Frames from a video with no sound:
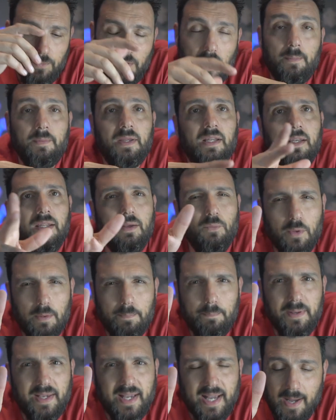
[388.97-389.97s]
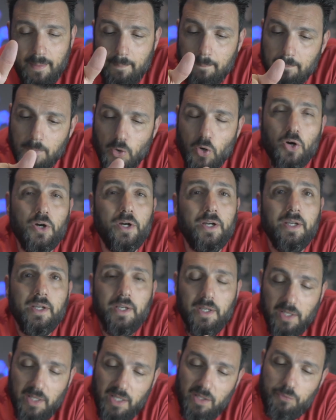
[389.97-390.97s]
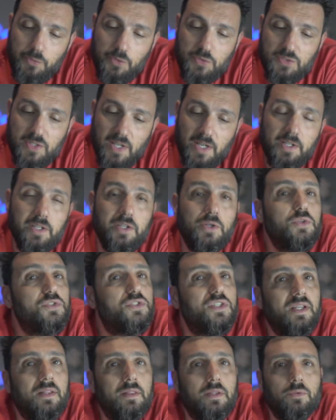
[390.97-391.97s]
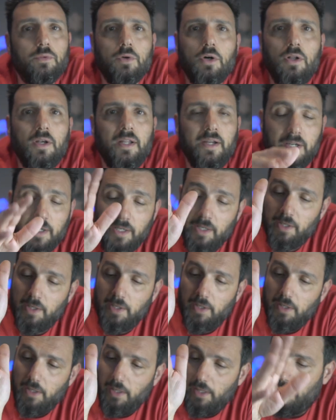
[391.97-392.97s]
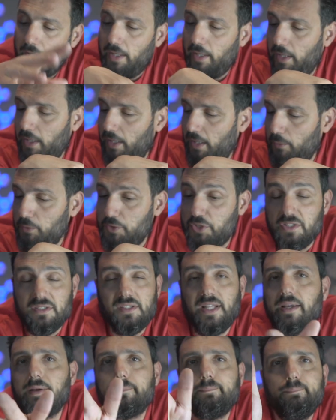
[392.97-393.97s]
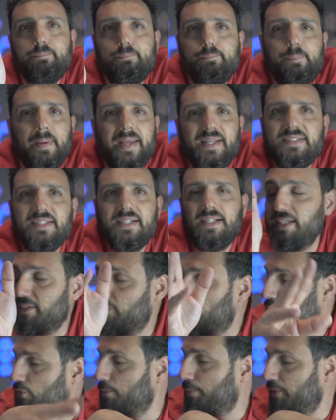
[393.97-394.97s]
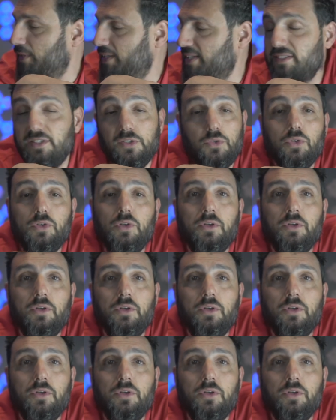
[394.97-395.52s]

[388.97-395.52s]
I mean, it will become more if you start using the roller, which is like basically super easy to